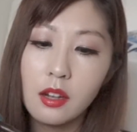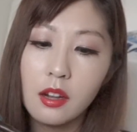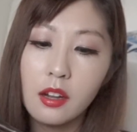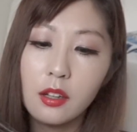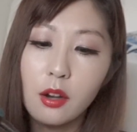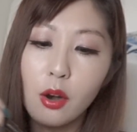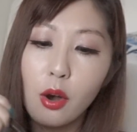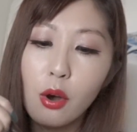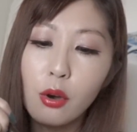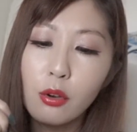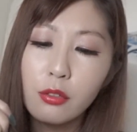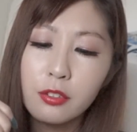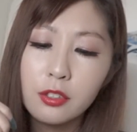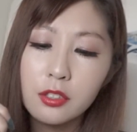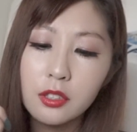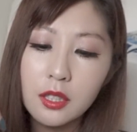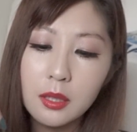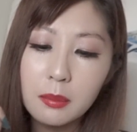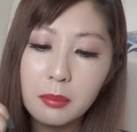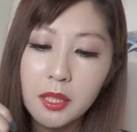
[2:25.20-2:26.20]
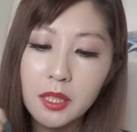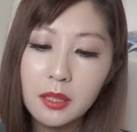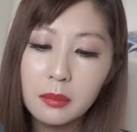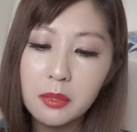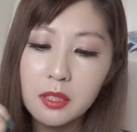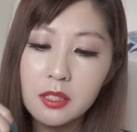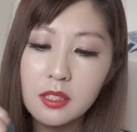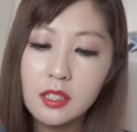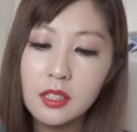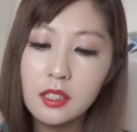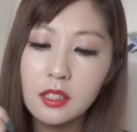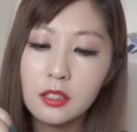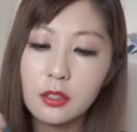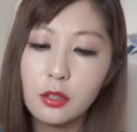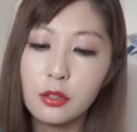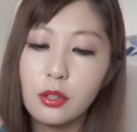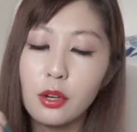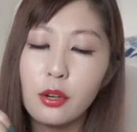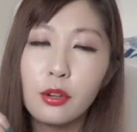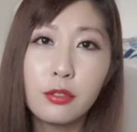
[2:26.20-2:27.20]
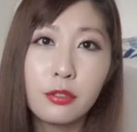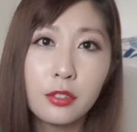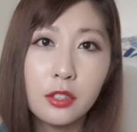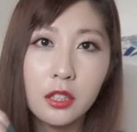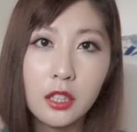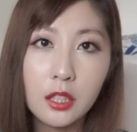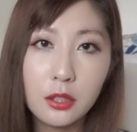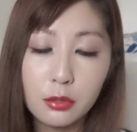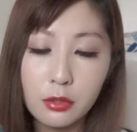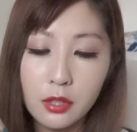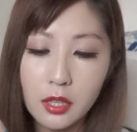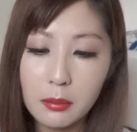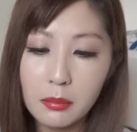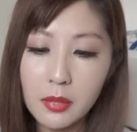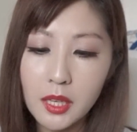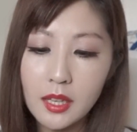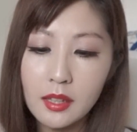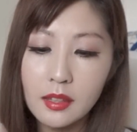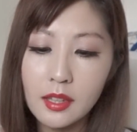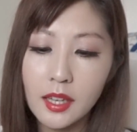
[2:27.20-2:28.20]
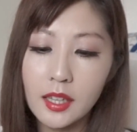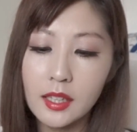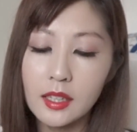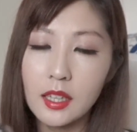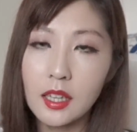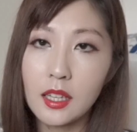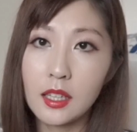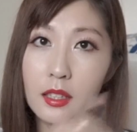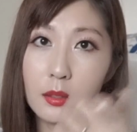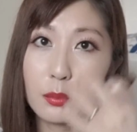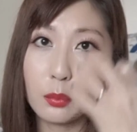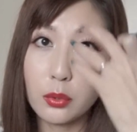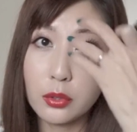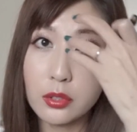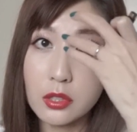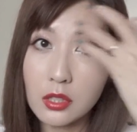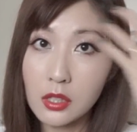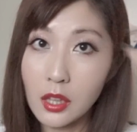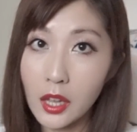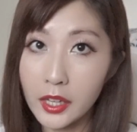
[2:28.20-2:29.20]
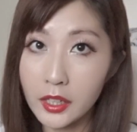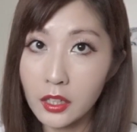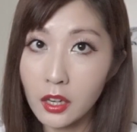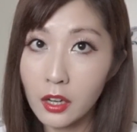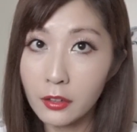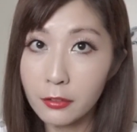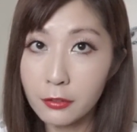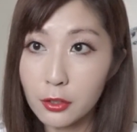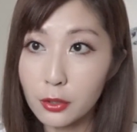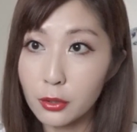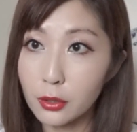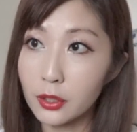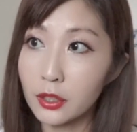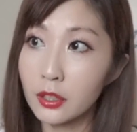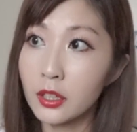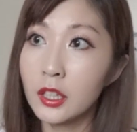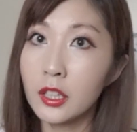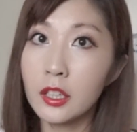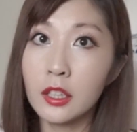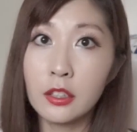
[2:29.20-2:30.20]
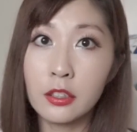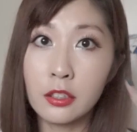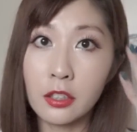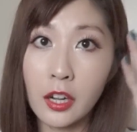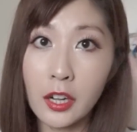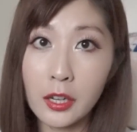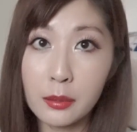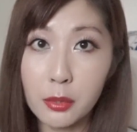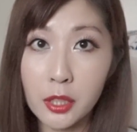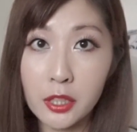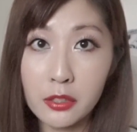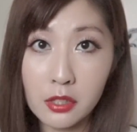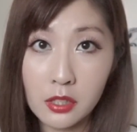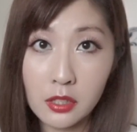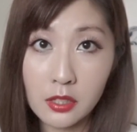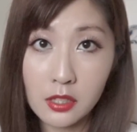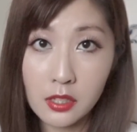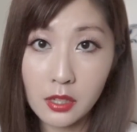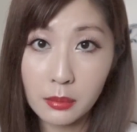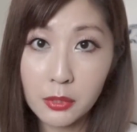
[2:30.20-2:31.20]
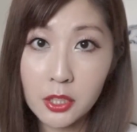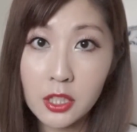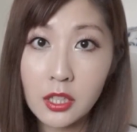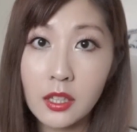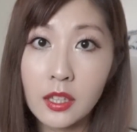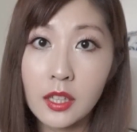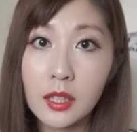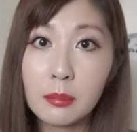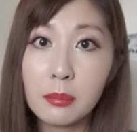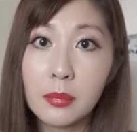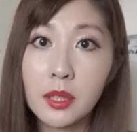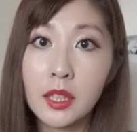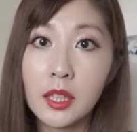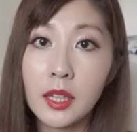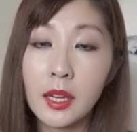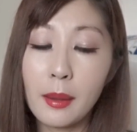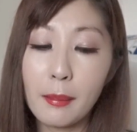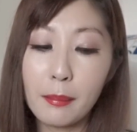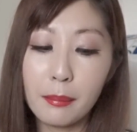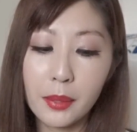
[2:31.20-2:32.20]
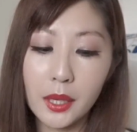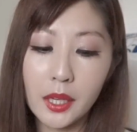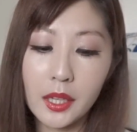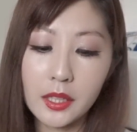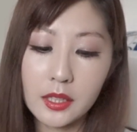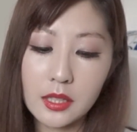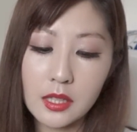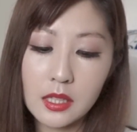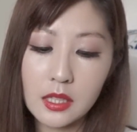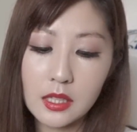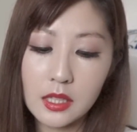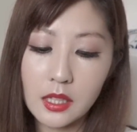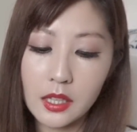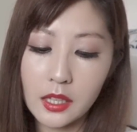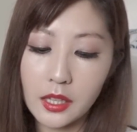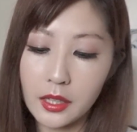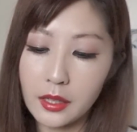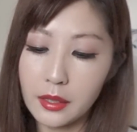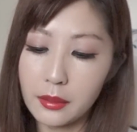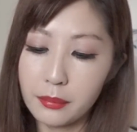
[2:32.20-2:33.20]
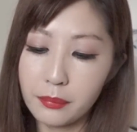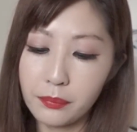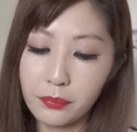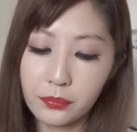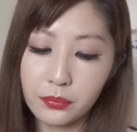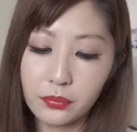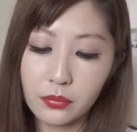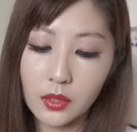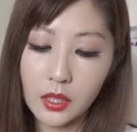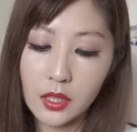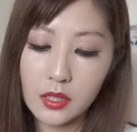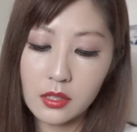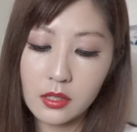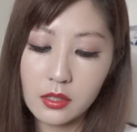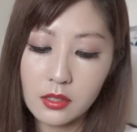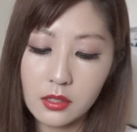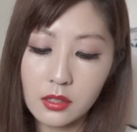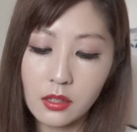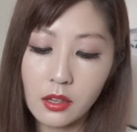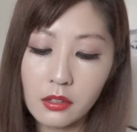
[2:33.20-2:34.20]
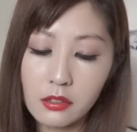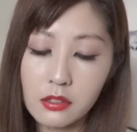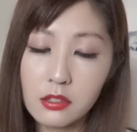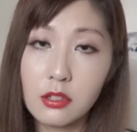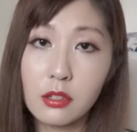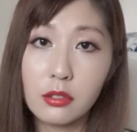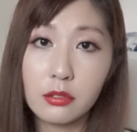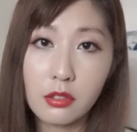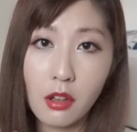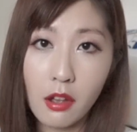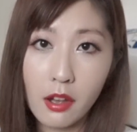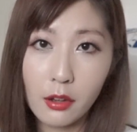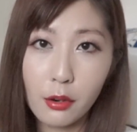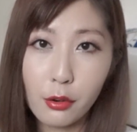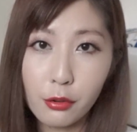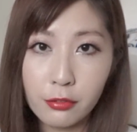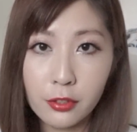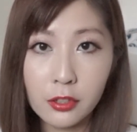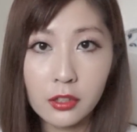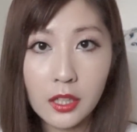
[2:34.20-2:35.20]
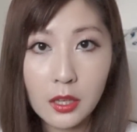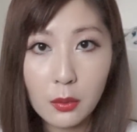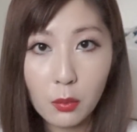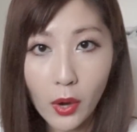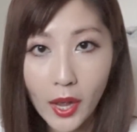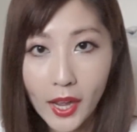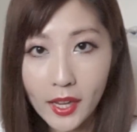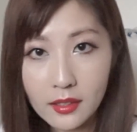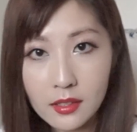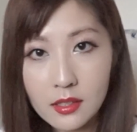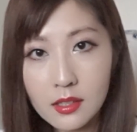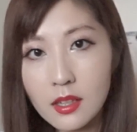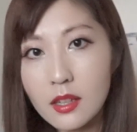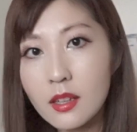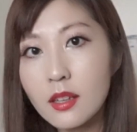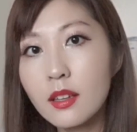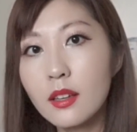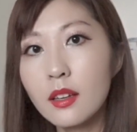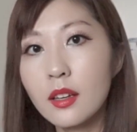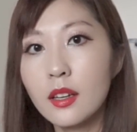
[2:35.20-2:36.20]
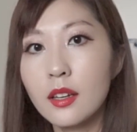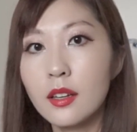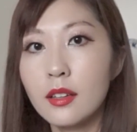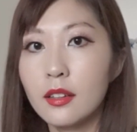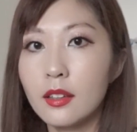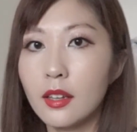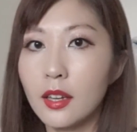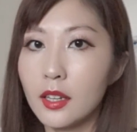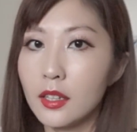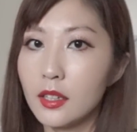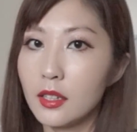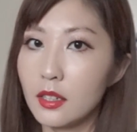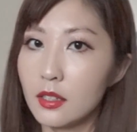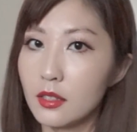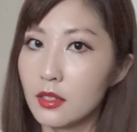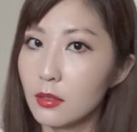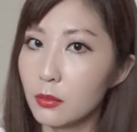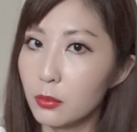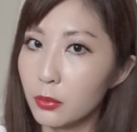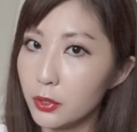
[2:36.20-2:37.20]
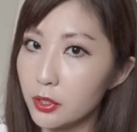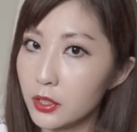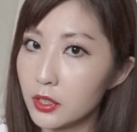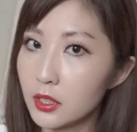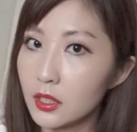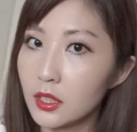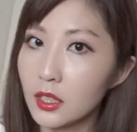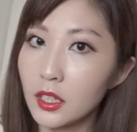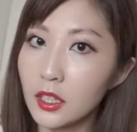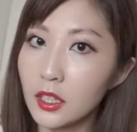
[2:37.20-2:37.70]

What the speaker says: not overly pigmented and overly creamy that it will slide off your eyebrows in the summertime, but it's also not overly waxy that it would